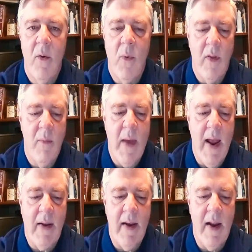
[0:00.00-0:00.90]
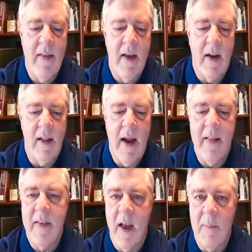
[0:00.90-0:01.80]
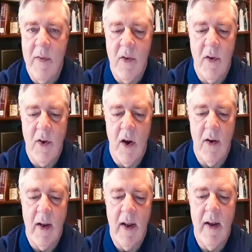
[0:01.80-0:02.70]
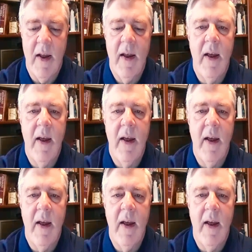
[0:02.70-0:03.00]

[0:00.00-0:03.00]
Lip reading: What are the bank needs and client segments that you're targeting,